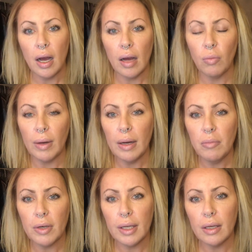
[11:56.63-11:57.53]
When I'm
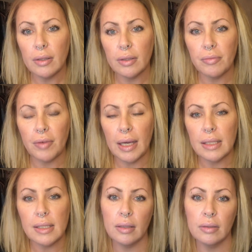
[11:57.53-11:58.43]
working on the
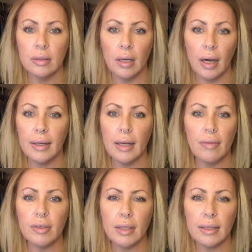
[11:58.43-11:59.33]
face, I
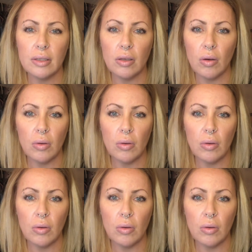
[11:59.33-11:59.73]
never like to go